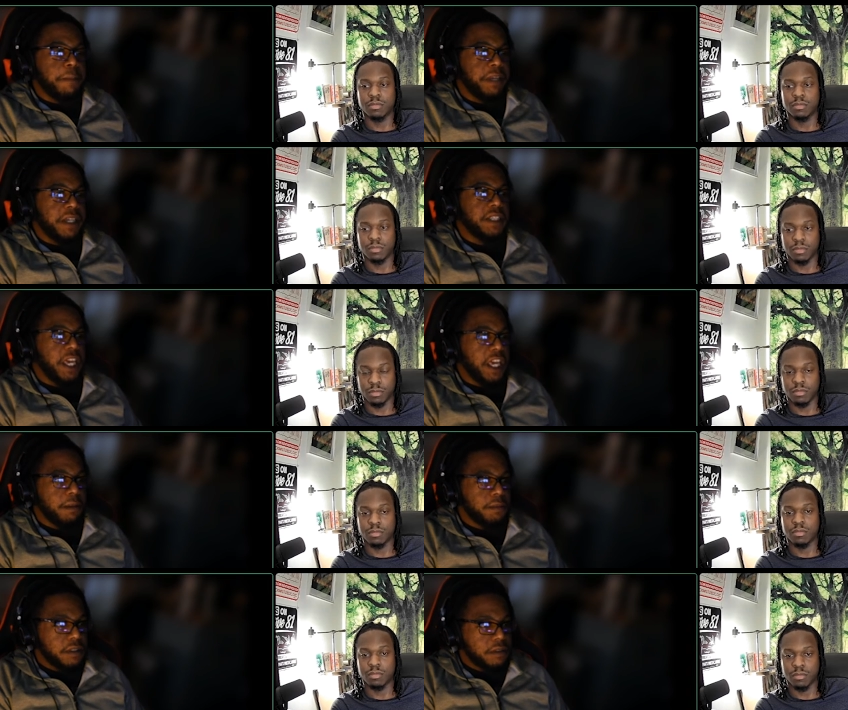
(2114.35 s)
Speaker 1: plays games.
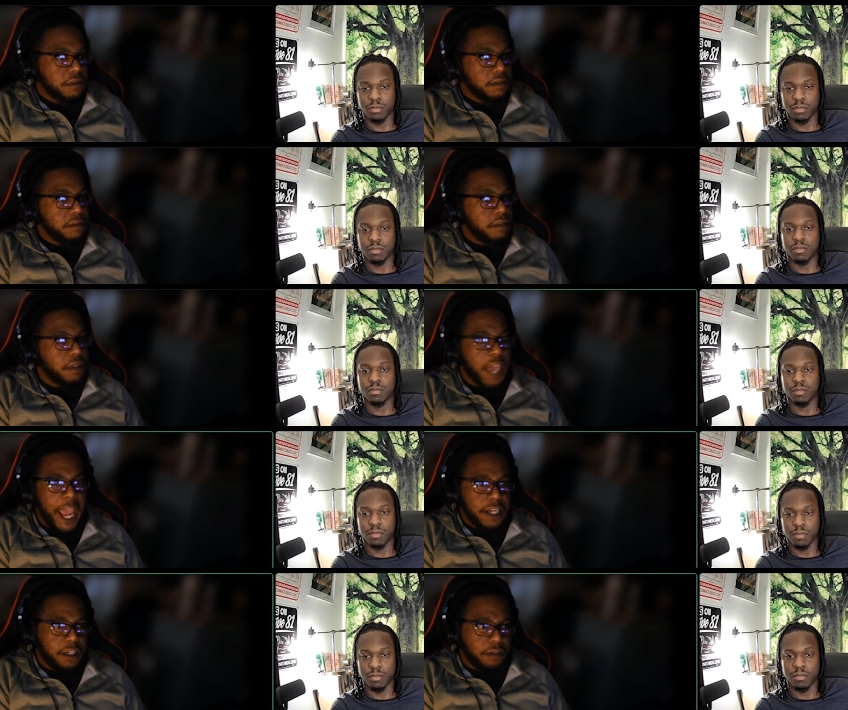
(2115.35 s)

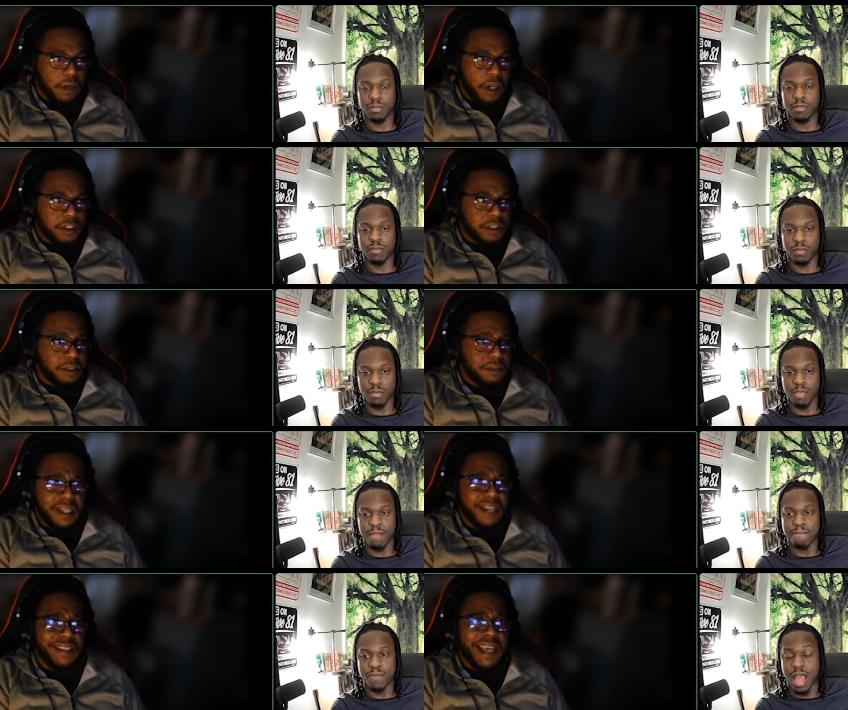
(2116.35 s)
Candy Crush,
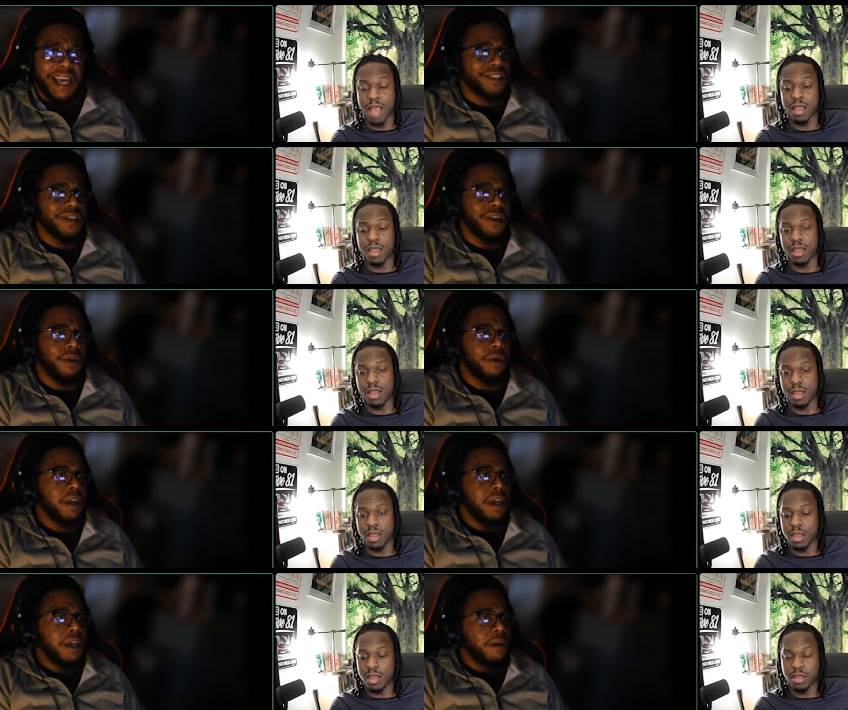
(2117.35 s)
Tic Tac Toe,
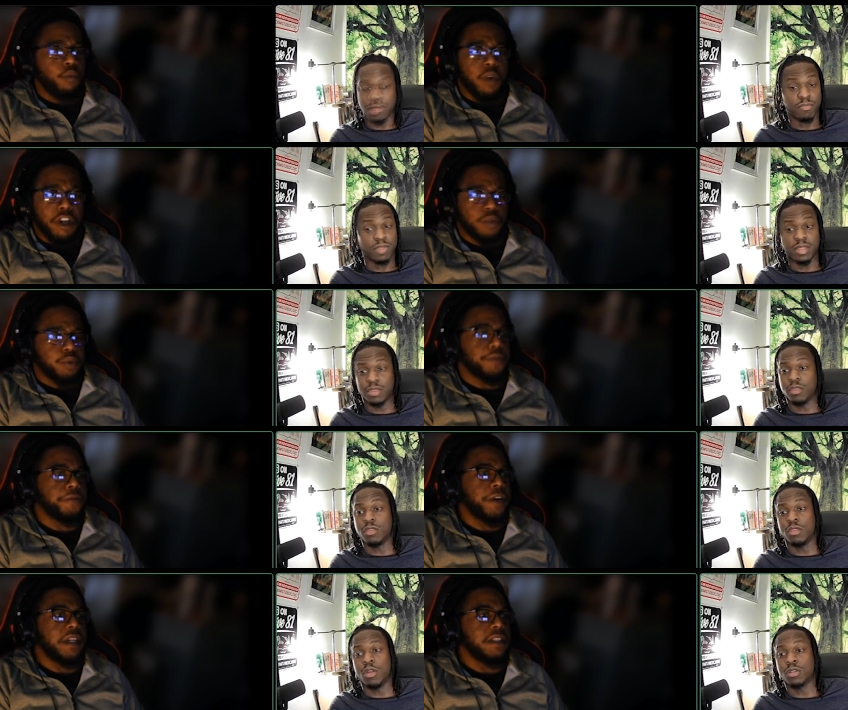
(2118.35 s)
Words with
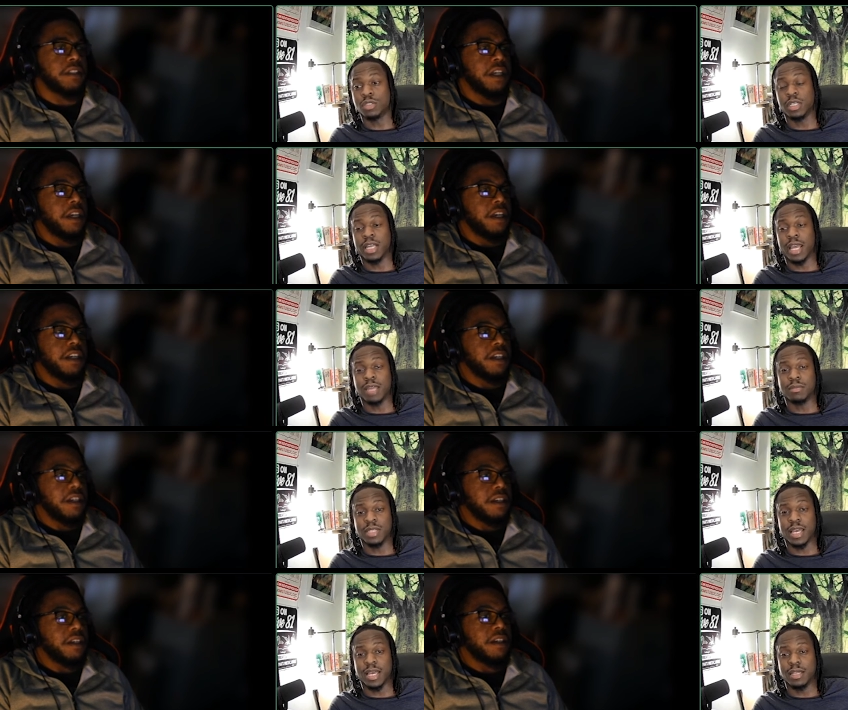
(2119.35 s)
Friends. Those are the games
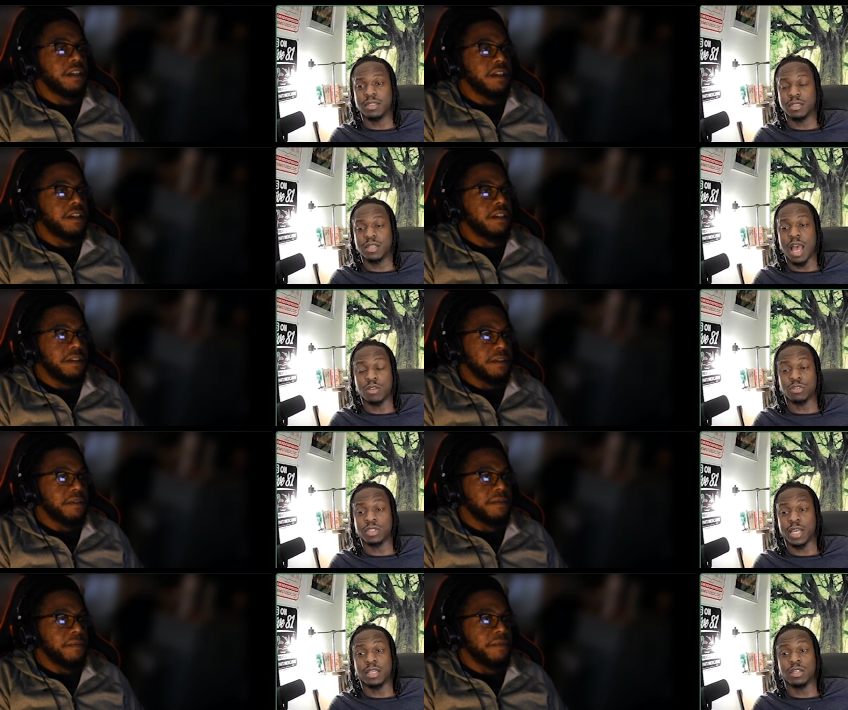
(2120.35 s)
Speaker 2: that I was gonna
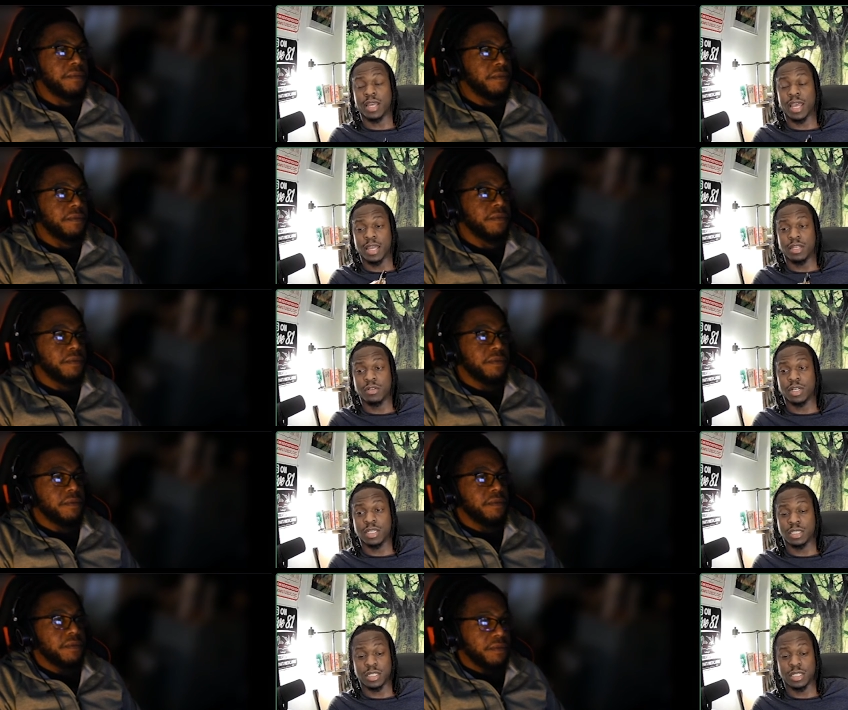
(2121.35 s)
say the Candy
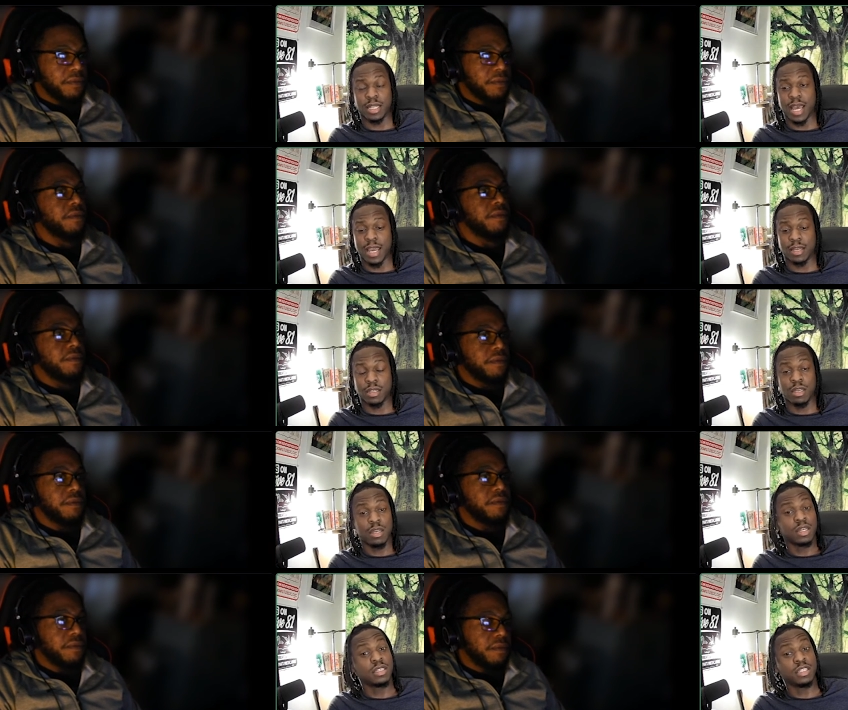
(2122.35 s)
Crush and like
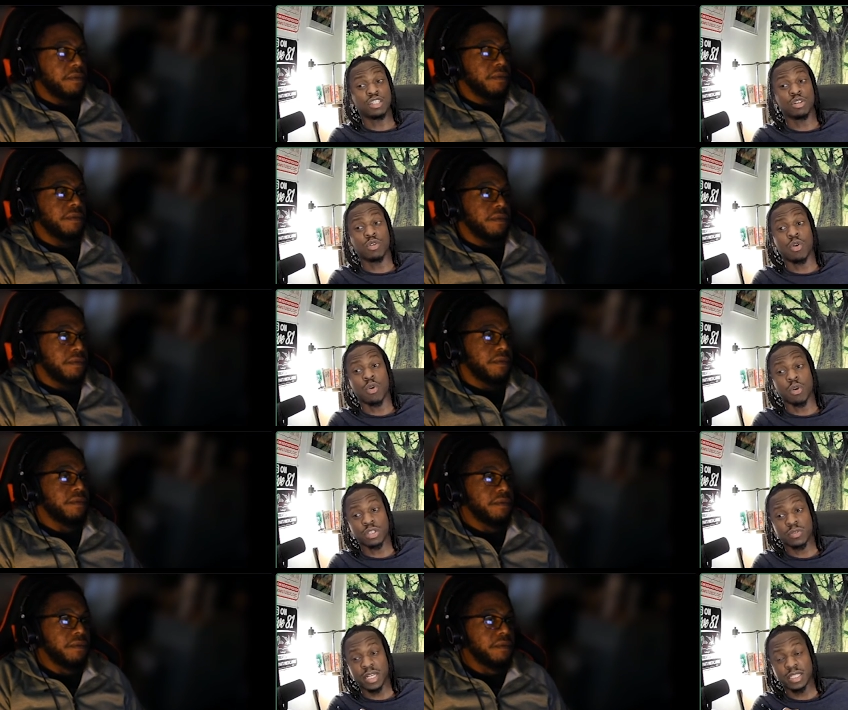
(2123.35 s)
digital
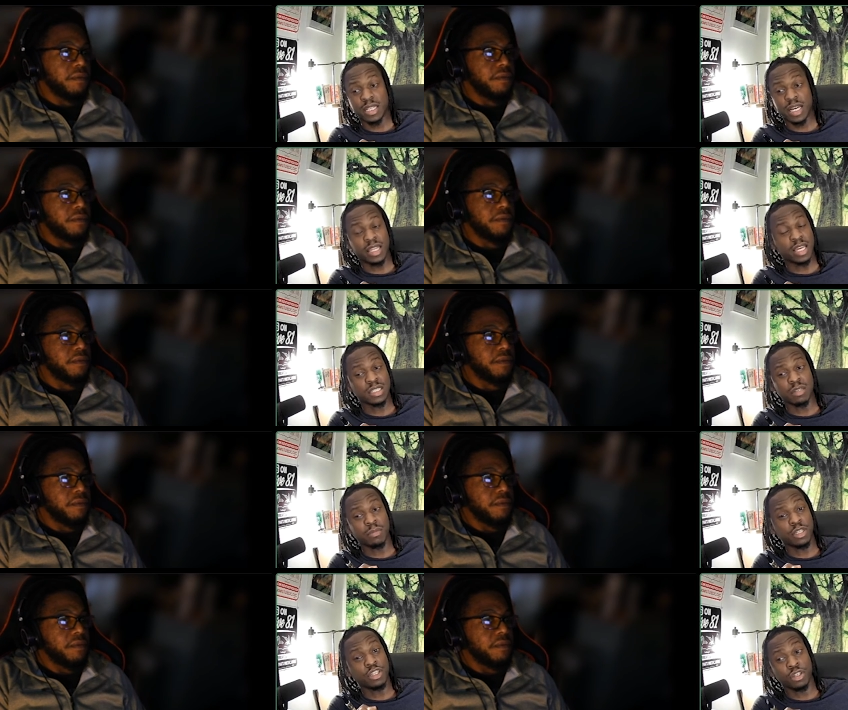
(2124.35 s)
horse racing. I think is gonna
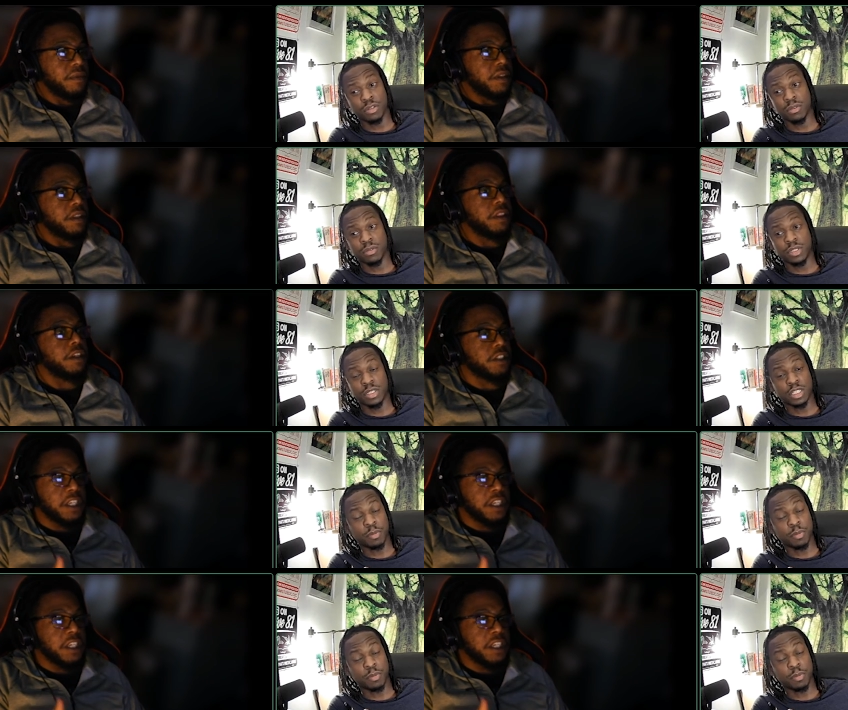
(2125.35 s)
be huge because